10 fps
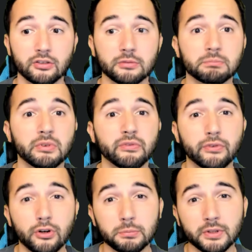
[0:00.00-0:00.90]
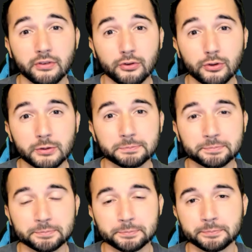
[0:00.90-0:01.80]
performance score,
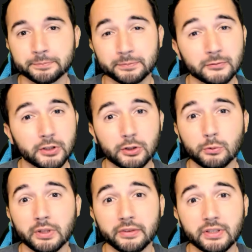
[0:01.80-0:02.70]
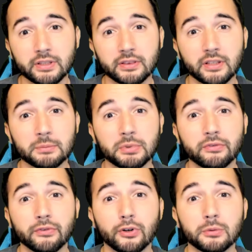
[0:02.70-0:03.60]
you will see that the
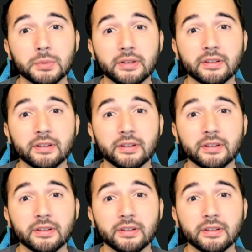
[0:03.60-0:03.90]
performance